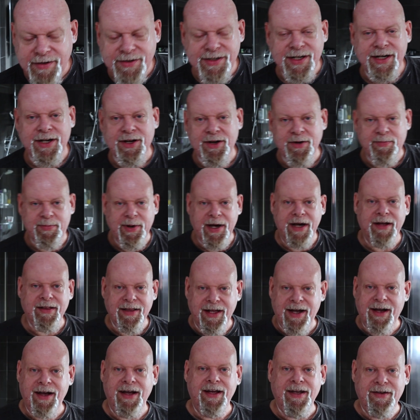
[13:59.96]
tell you about
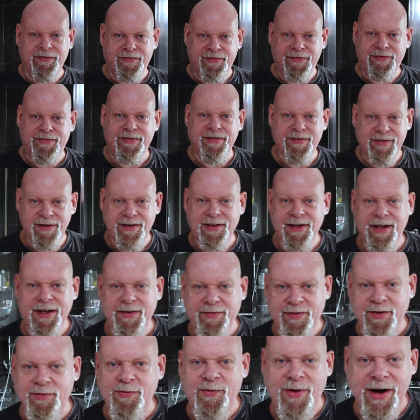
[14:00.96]
that if
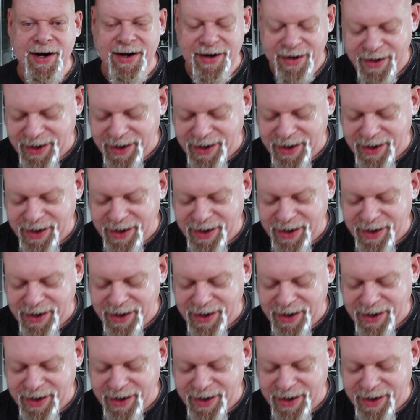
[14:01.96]
and when I